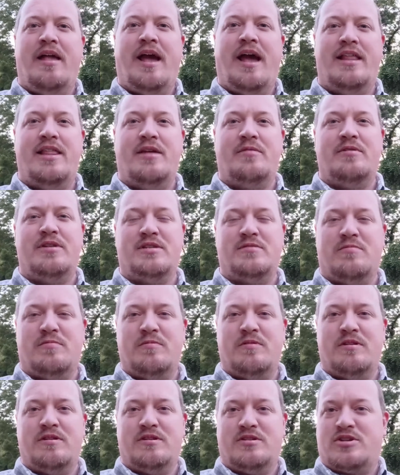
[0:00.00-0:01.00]
And then we
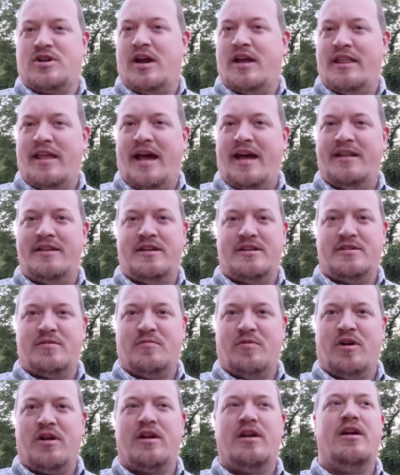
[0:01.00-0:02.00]
try that,
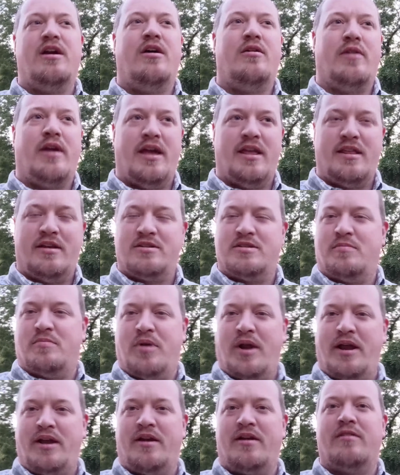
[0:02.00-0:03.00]
doesn't work. Okay, there's a
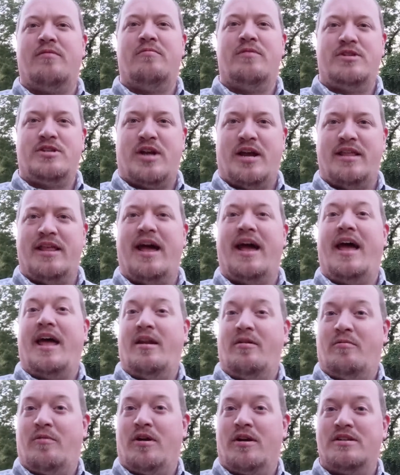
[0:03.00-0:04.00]
breaker. We try that
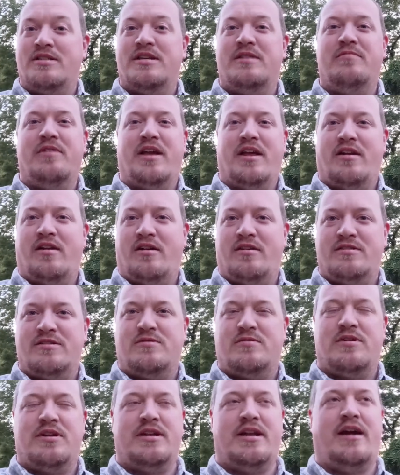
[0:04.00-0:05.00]
and it works, and we get it all
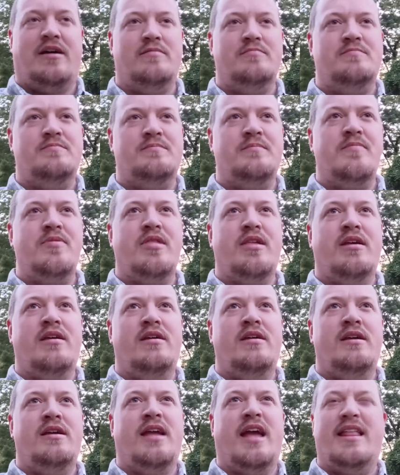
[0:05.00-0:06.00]
sorted out.
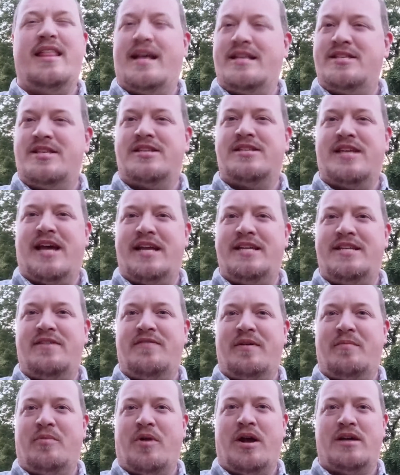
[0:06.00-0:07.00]
Okay, that's the
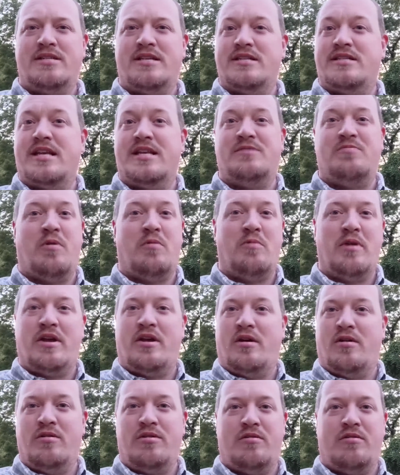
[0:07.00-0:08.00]
scientific process. That's what we
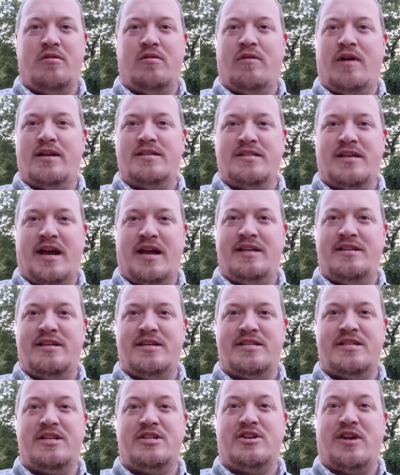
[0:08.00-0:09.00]
go through as
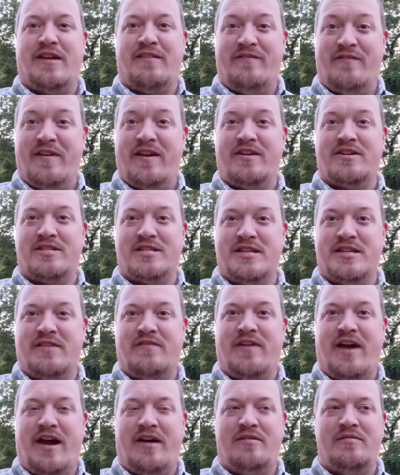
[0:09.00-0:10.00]
scientists to try and figure
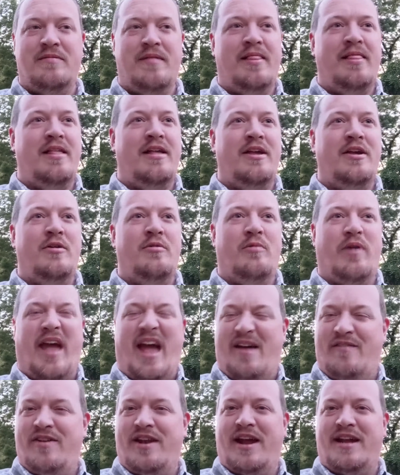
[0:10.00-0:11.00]
stuff out. We
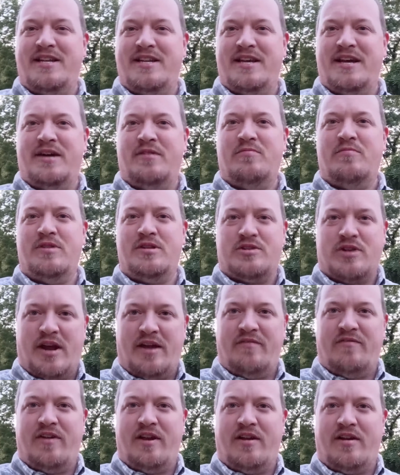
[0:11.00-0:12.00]
have an idea, we try
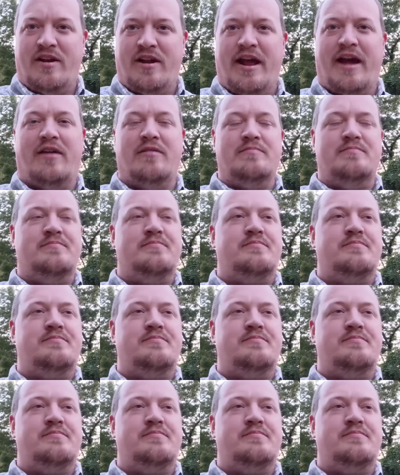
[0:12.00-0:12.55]
and figure it out.